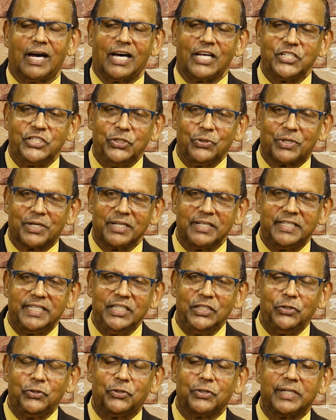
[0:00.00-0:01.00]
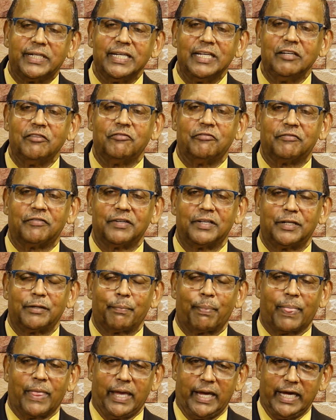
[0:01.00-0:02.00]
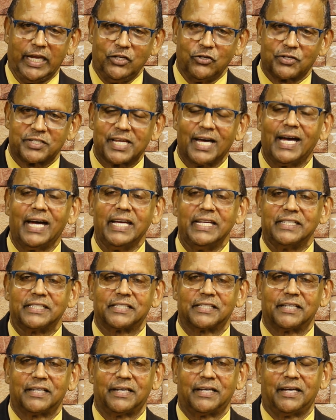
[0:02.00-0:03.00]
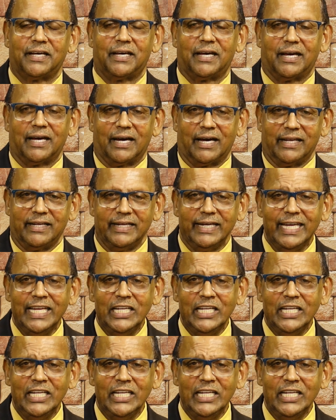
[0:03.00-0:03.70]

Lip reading: as you continue to give in your tithe and